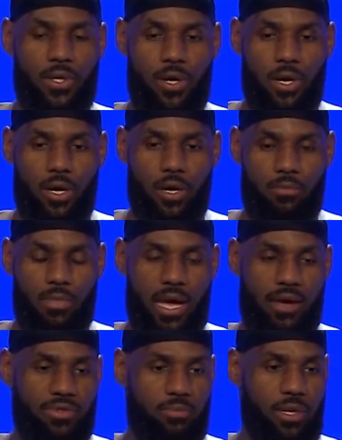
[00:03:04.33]

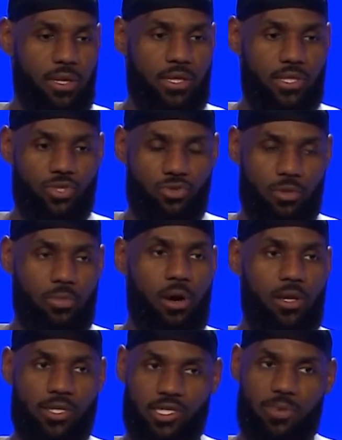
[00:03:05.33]
I have the ability to shoot the
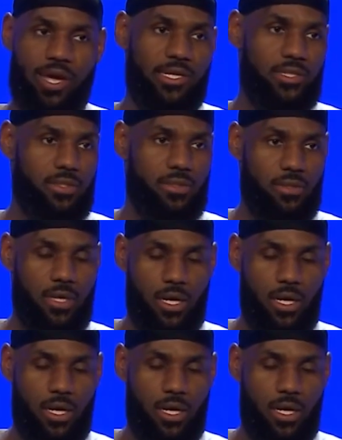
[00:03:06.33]
ball in space